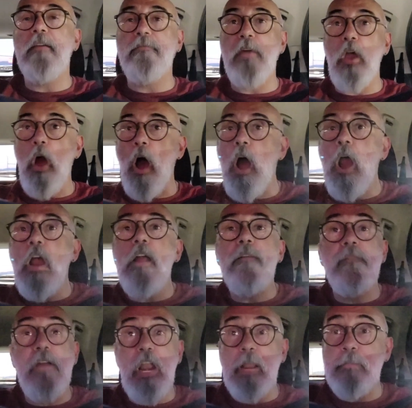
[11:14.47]
If they are,
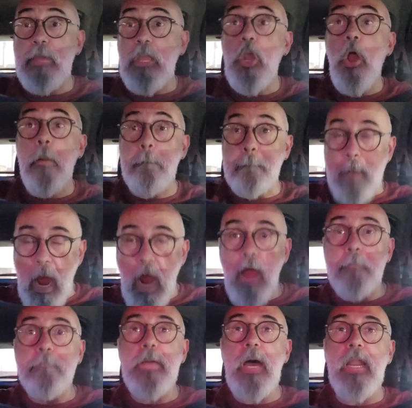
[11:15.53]
they're going to be
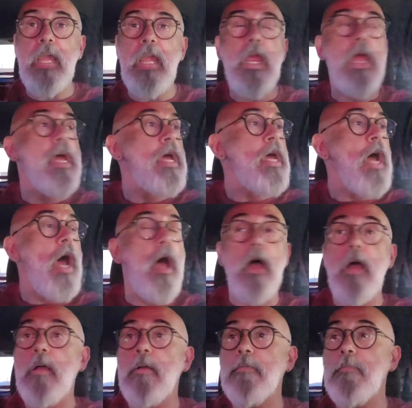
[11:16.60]
money.
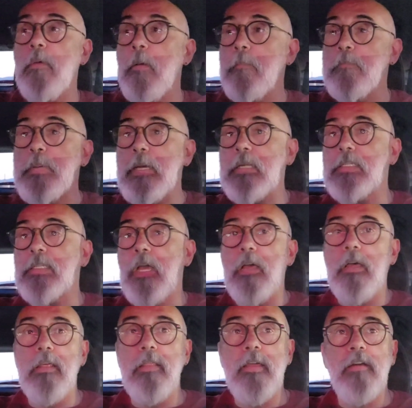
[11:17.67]

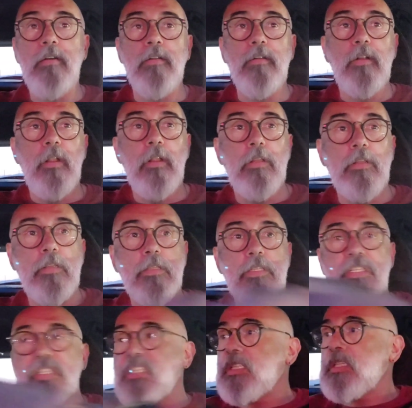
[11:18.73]
But they're
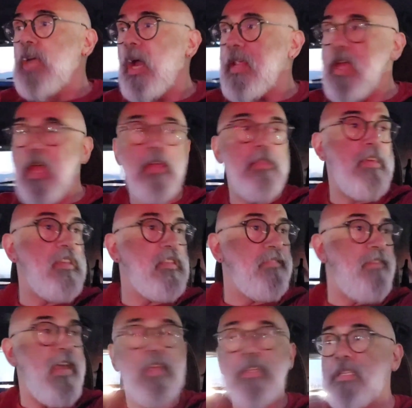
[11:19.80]
studying
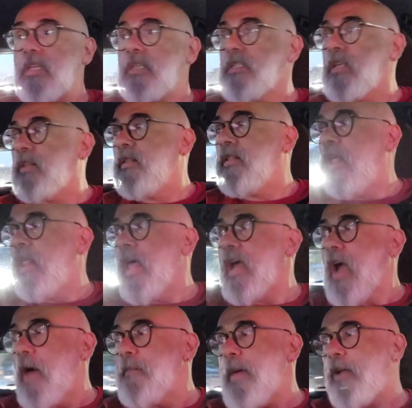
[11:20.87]
these vases, and
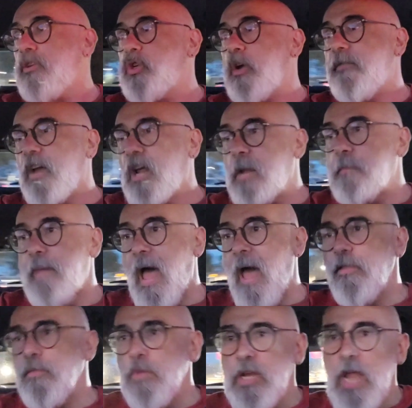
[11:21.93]
like I'm not sure if they're going to
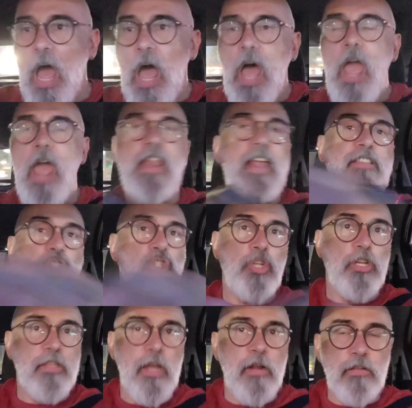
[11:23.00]
buy them or not. And I
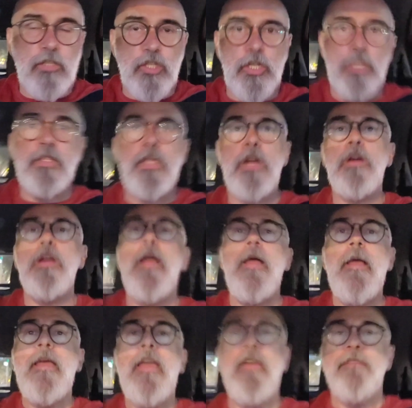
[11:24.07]
stood there and stood there.
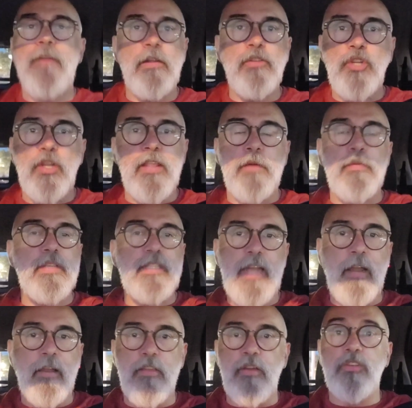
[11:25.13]
Eventually they were
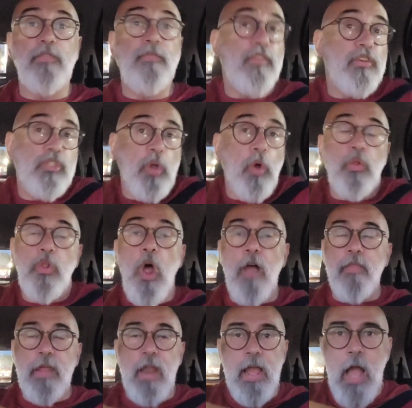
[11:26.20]
standing there for so
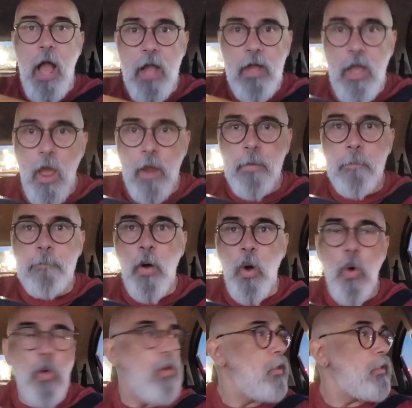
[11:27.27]
long that I got kind of
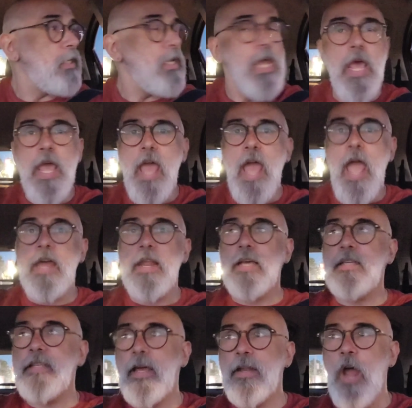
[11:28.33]
bold, and
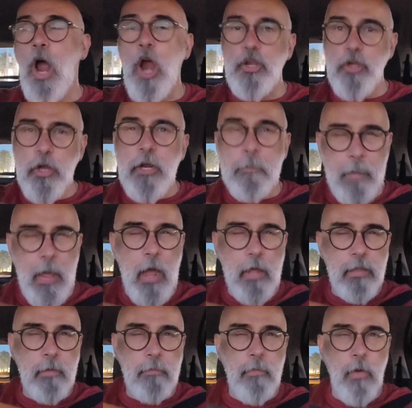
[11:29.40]
I said, are you going to
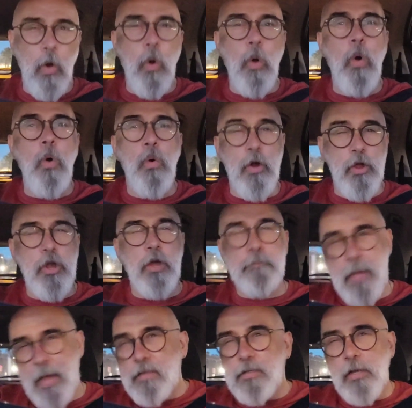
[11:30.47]
buy them, or
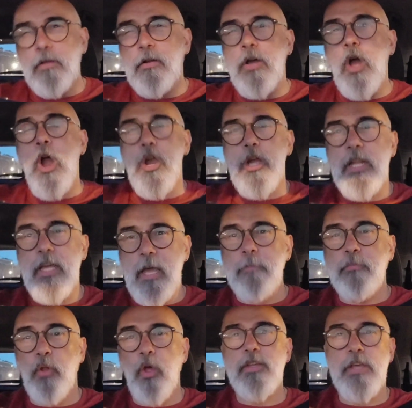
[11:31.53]
basically are you going to
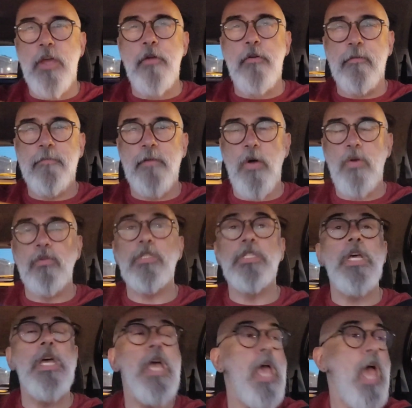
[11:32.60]
keep looking at your
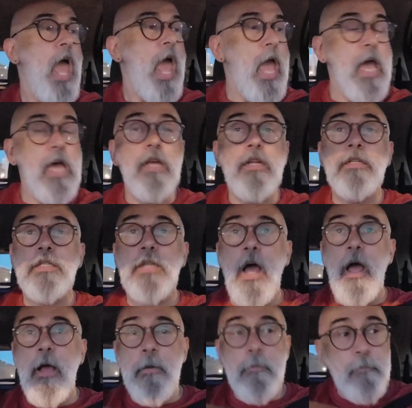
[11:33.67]
phones? And
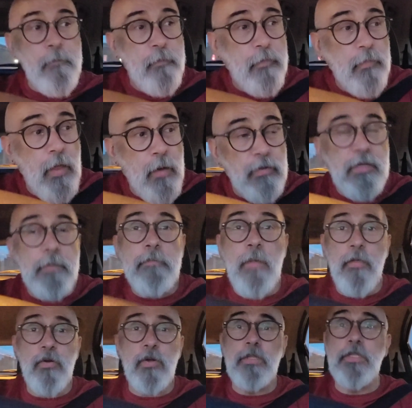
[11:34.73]
it was a
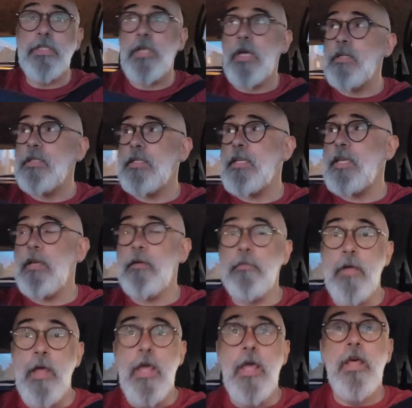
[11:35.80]
mother and son
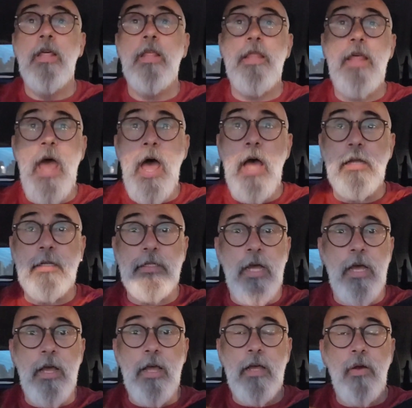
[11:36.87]
team that